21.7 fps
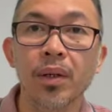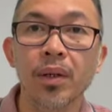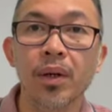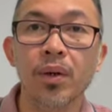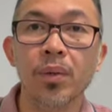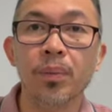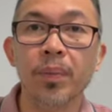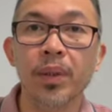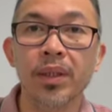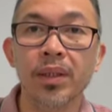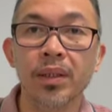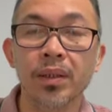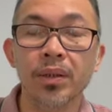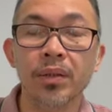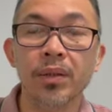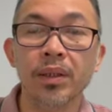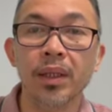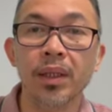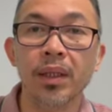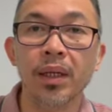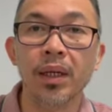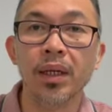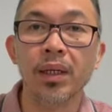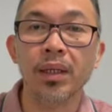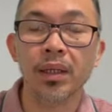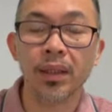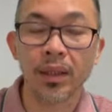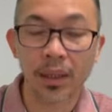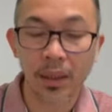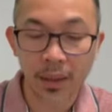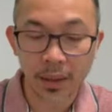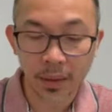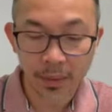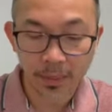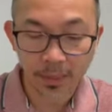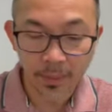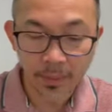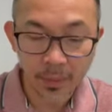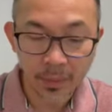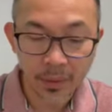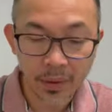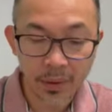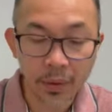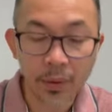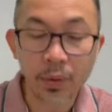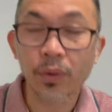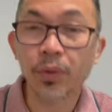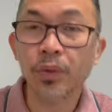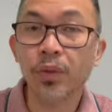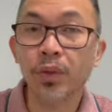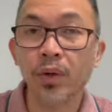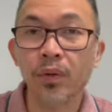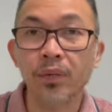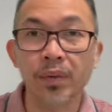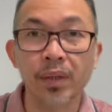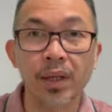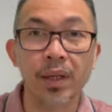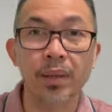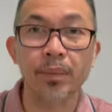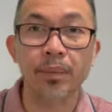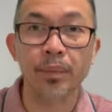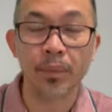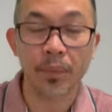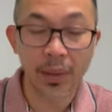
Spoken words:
oh please don't say anything, don't cover up.